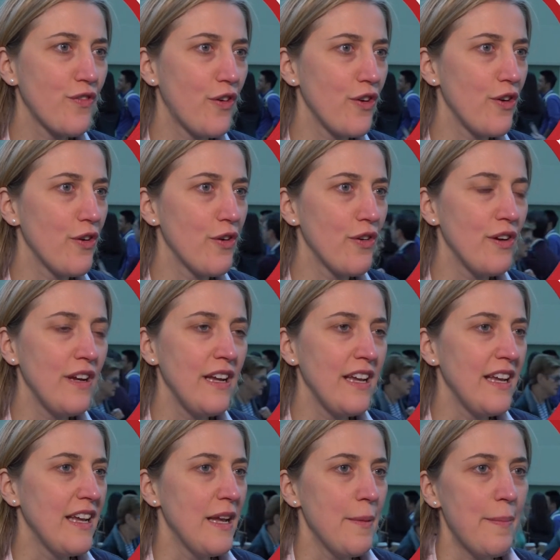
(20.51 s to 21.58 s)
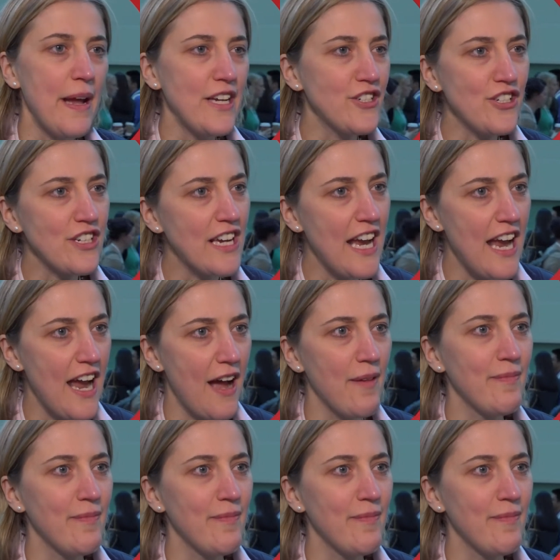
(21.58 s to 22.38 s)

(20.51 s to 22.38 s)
for your patient care.